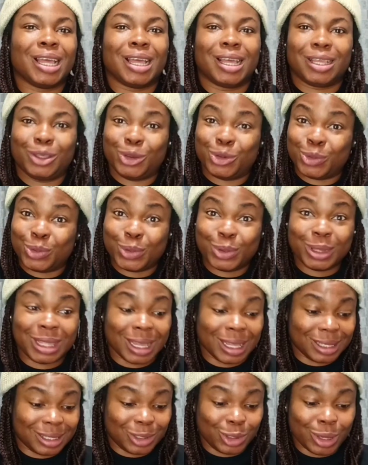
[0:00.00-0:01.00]
you know
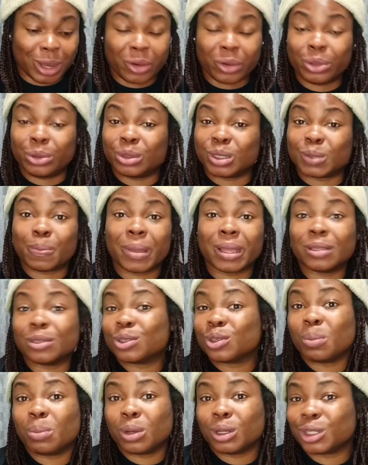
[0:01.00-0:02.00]
that you are going to spend
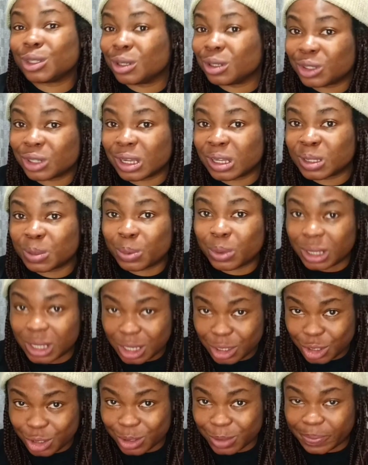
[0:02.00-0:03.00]
so much on
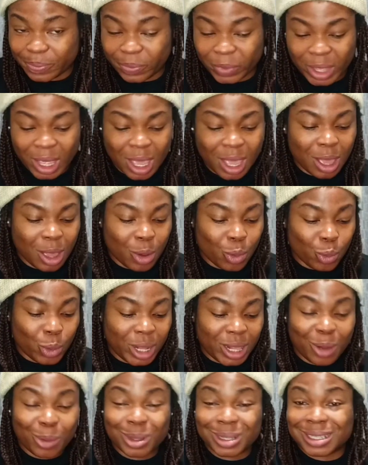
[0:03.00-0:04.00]
transportation. When
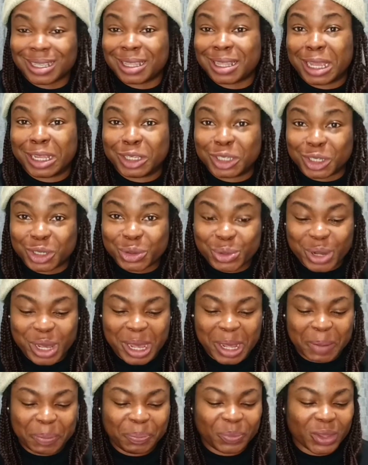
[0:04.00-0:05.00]
I was in Nigeria,